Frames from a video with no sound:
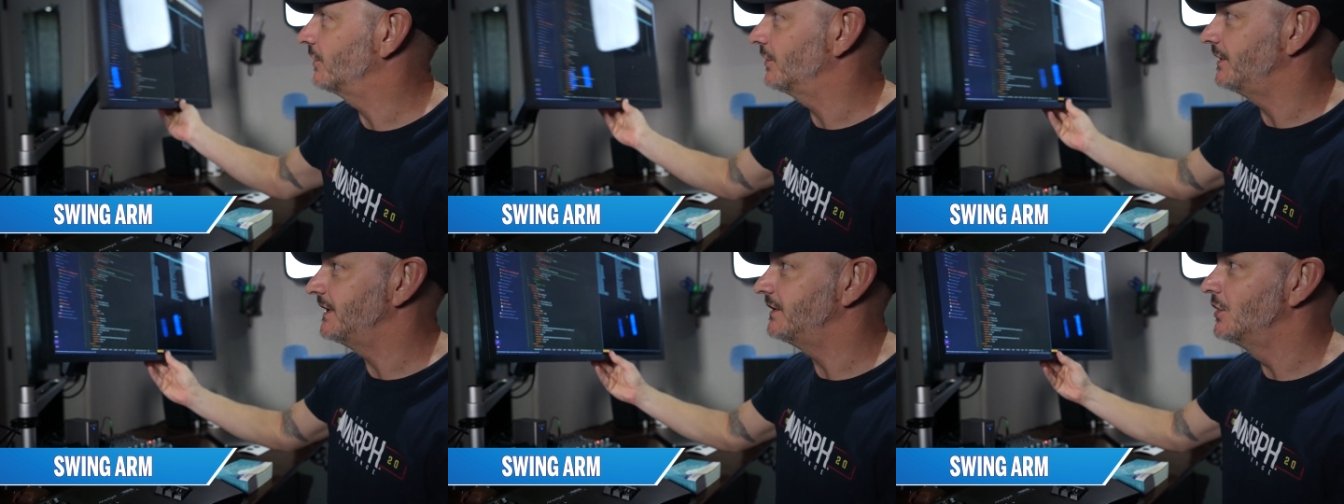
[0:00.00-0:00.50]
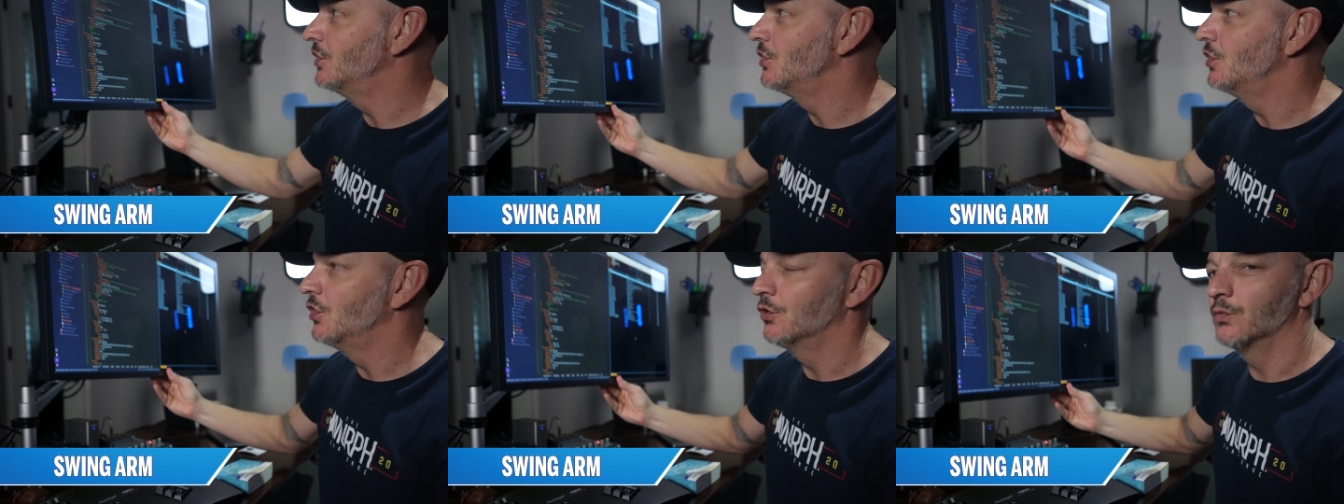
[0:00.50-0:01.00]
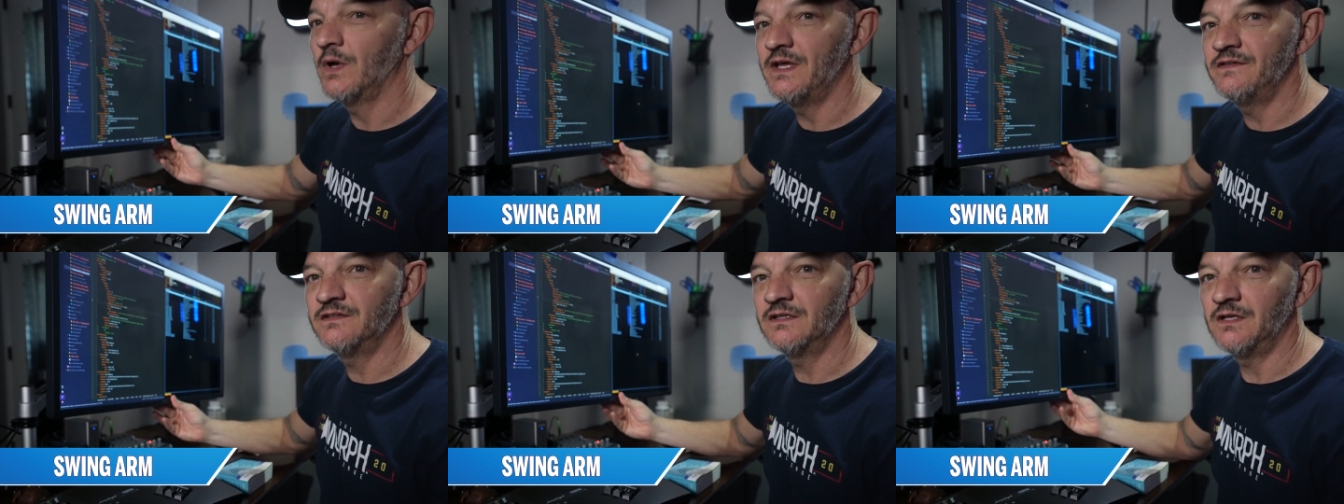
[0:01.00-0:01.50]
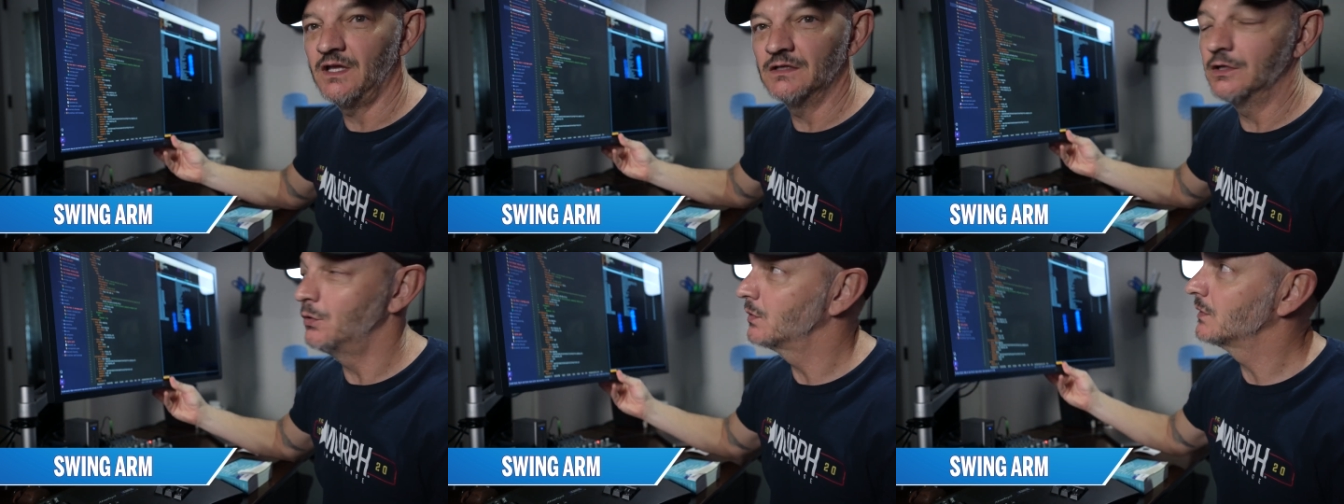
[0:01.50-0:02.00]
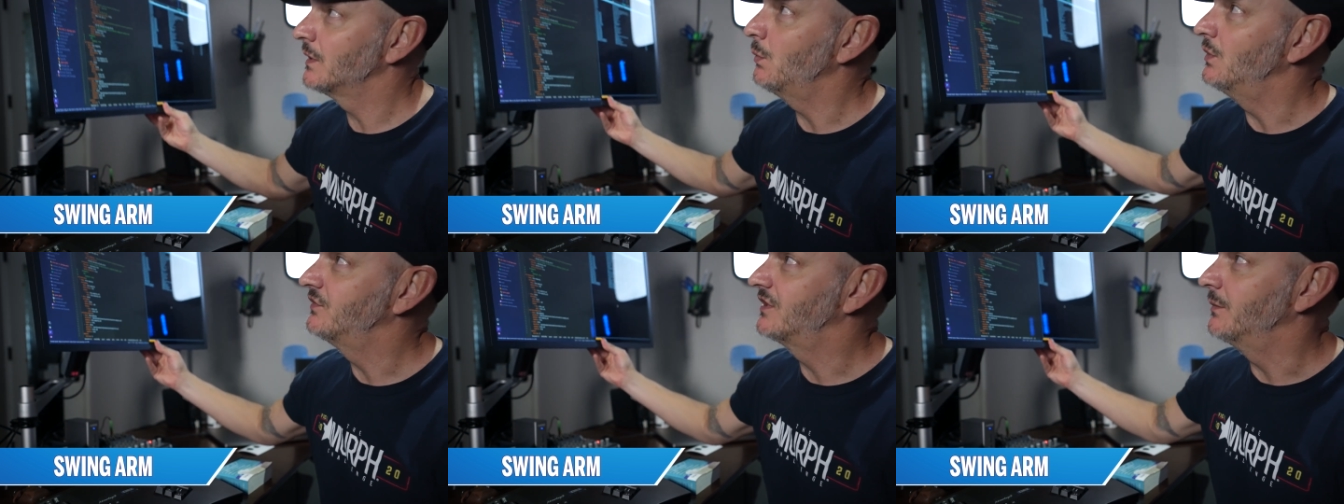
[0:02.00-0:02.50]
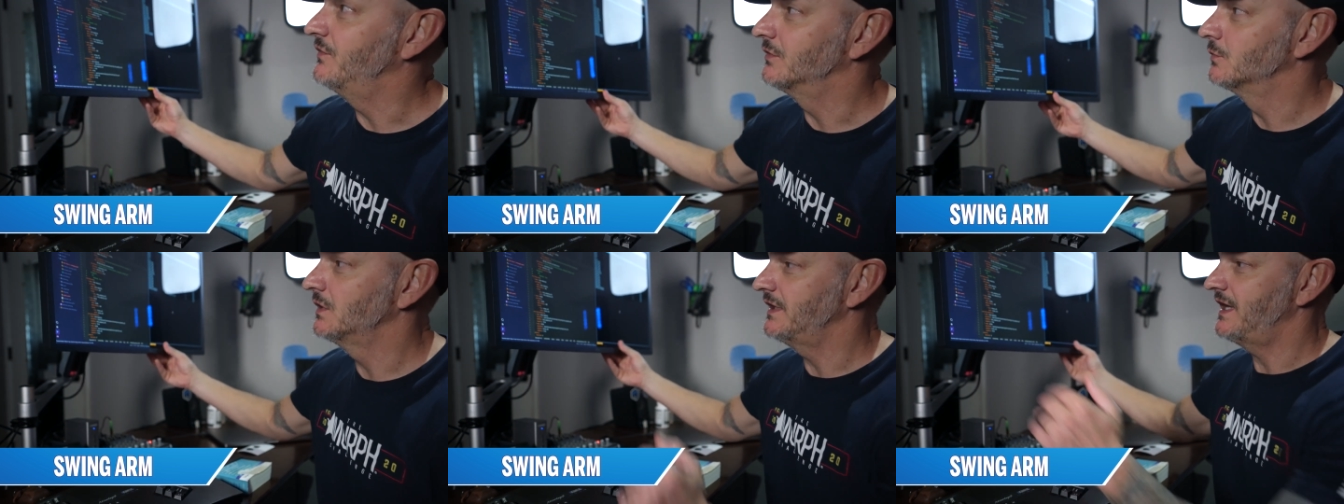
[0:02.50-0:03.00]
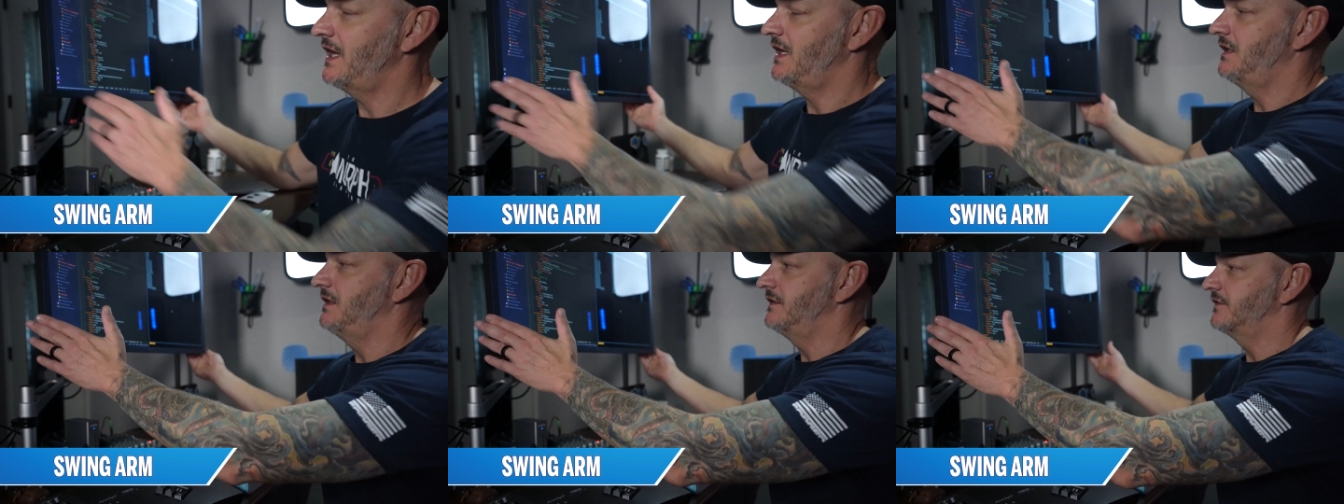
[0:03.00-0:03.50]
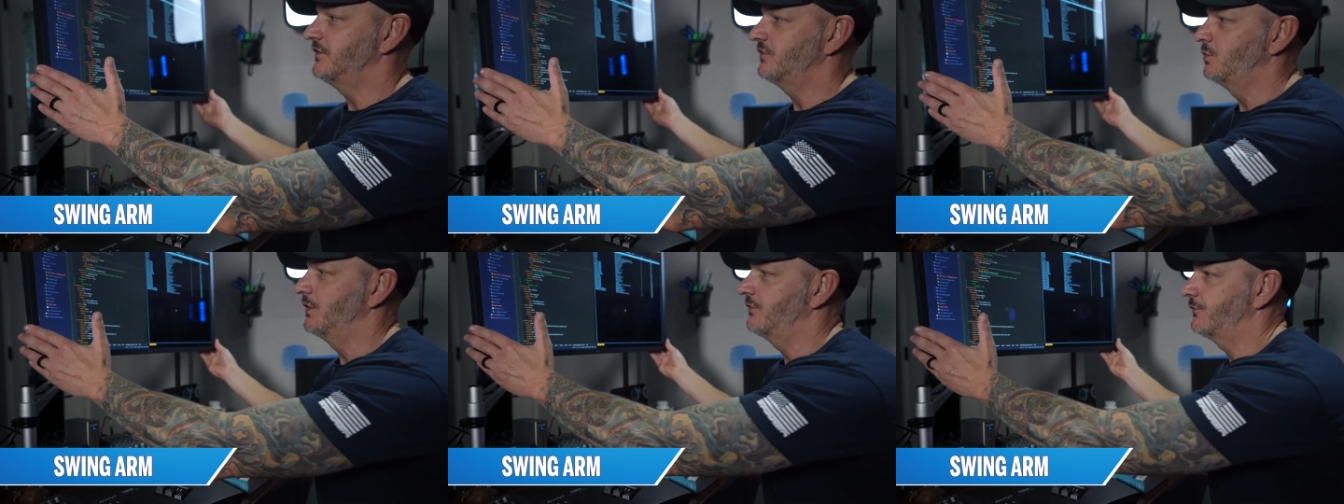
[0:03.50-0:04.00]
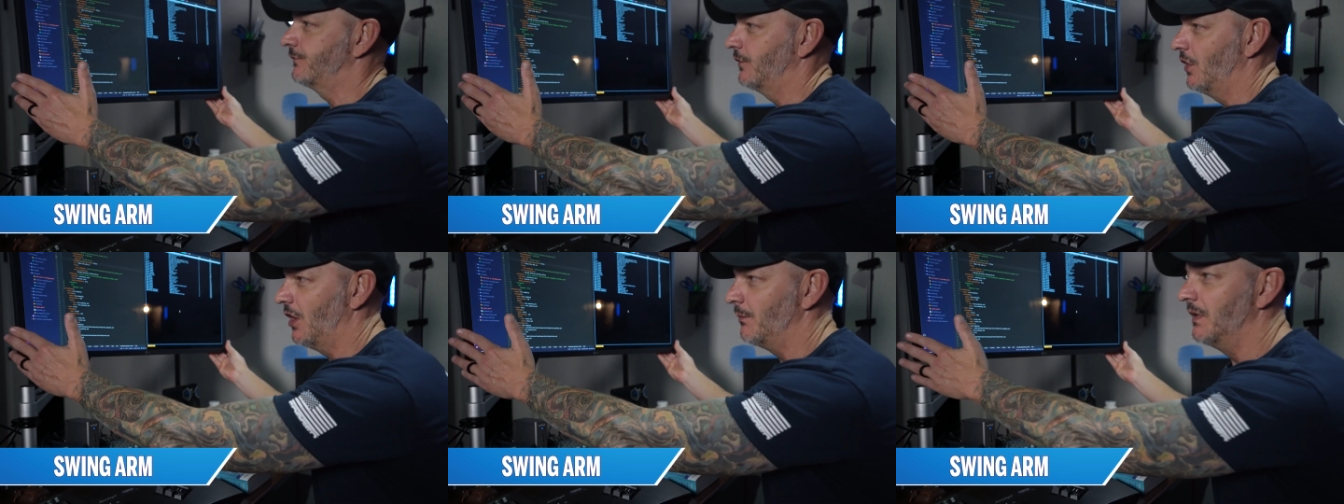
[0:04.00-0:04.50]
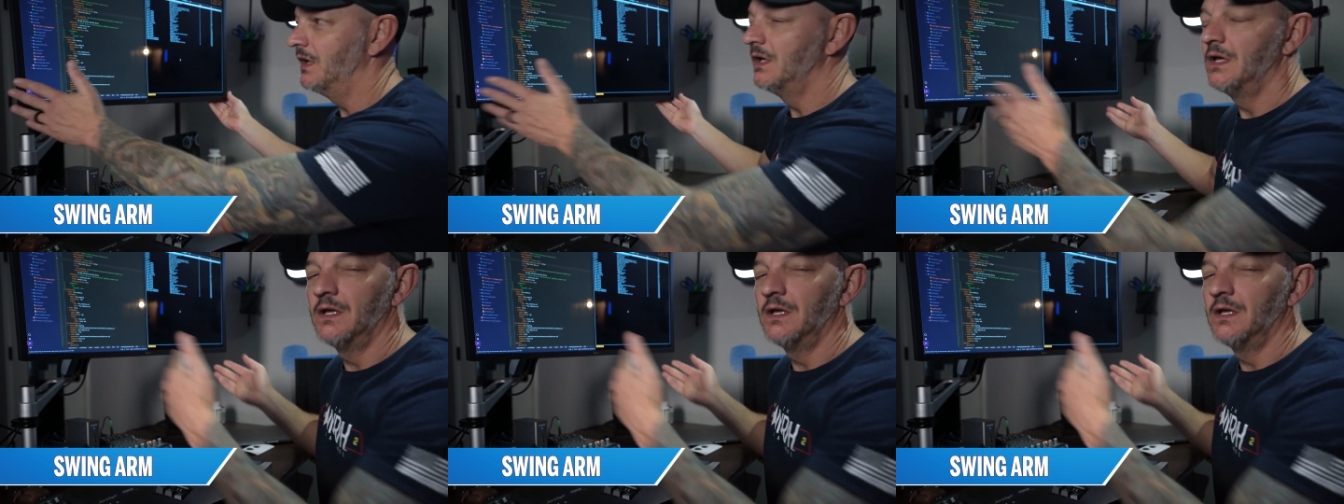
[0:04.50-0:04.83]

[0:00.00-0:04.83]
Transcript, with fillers: turn it, raise it, and lower it, which comes in really handy as I switch from